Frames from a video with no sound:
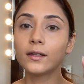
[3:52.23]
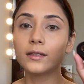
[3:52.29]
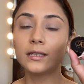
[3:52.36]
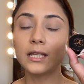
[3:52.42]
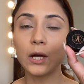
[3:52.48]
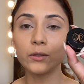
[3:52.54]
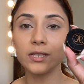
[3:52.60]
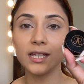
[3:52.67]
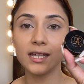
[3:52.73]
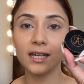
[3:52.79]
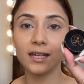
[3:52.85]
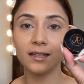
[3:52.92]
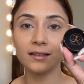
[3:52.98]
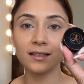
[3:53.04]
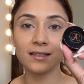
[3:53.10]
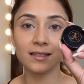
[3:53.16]
Now
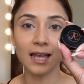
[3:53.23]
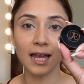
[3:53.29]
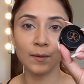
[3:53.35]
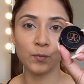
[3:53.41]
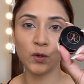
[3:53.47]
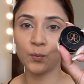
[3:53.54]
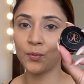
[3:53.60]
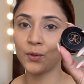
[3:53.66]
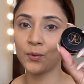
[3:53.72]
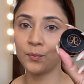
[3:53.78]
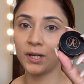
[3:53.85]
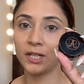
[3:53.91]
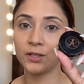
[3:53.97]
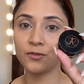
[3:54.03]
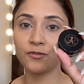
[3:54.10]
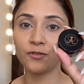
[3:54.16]
taking this eyebrow
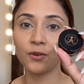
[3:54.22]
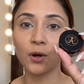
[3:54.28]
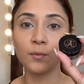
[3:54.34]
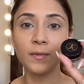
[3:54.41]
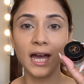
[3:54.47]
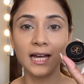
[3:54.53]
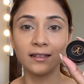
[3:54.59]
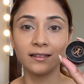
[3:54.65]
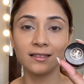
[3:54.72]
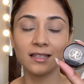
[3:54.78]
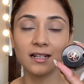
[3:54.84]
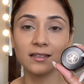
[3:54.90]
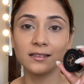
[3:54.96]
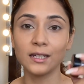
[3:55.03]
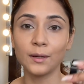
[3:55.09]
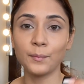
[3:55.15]
pomade from
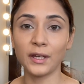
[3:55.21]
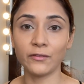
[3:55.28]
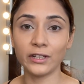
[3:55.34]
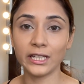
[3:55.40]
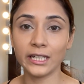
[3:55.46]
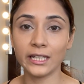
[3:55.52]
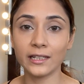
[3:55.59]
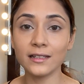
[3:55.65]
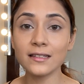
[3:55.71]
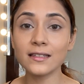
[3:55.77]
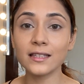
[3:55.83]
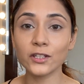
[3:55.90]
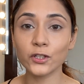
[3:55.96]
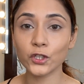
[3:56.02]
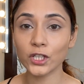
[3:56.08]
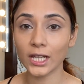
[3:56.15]
Anastasia Beverly Hills. The
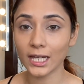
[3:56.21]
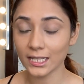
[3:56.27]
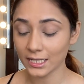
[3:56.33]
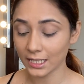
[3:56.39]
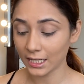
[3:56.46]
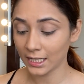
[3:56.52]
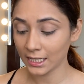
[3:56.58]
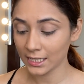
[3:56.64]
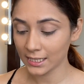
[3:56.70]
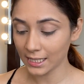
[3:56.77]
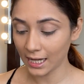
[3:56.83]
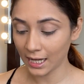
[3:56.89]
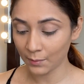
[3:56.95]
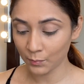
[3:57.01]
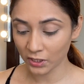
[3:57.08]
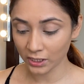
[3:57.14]
shade is
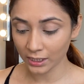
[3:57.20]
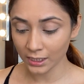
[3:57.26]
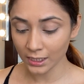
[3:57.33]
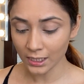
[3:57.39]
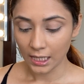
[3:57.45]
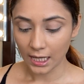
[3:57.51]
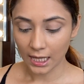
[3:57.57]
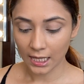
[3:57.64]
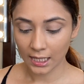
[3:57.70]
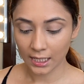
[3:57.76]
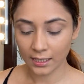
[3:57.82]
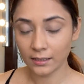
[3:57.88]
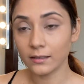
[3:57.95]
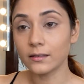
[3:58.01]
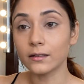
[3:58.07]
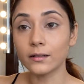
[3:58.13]
Ebony
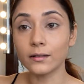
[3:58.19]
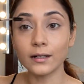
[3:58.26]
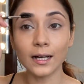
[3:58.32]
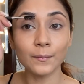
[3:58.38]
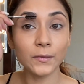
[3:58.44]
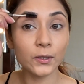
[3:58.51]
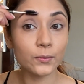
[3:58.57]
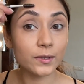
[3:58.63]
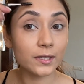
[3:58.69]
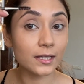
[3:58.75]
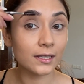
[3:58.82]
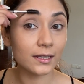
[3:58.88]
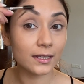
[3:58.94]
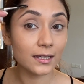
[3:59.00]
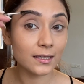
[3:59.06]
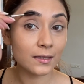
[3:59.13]
and I'm using
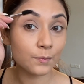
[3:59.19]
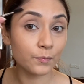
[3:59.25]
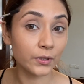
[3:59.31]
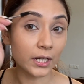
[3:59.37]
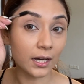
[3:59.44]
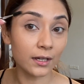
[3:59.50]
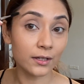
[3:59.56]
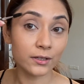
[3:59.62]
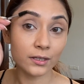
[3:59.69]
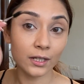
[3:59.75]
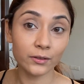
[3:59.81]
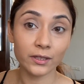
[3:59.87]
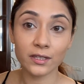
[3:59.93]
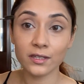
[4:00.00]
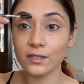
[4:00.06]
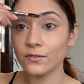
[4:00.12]
this brush. Now
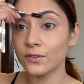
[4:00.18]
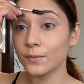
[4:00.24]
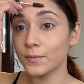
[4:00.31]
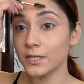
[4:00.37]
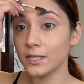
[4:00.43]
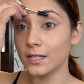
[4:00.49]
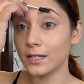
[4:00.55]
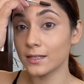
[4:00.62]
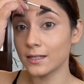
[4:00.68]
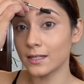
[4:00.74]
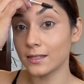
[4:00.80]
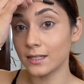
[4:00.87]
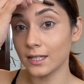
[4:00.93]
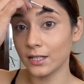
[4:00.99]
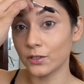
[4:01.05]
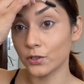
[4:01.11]
this is from CS
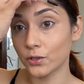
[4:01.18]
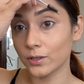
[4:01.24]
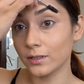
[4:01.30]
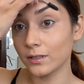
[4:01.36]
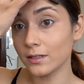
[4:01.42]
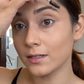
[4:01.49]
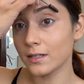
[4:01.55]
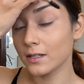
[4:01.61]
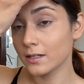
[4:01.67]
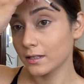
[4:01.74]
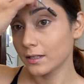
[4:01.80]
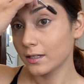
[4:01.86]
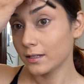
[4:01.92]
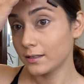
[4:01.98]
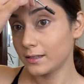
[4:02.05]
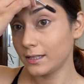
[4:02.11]
Essentials.
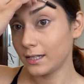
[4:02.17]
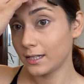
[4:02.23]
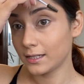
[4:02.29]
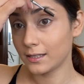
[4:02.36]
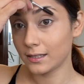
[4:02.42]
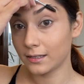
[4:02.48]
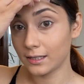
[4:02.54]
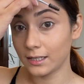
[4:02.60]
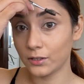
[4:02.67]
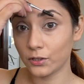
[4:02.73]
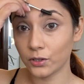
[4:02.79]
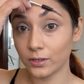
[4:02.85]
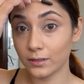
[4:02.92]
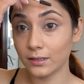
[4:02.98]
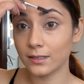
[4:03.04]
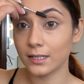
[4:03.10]
CS
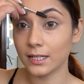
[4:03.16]
Essentials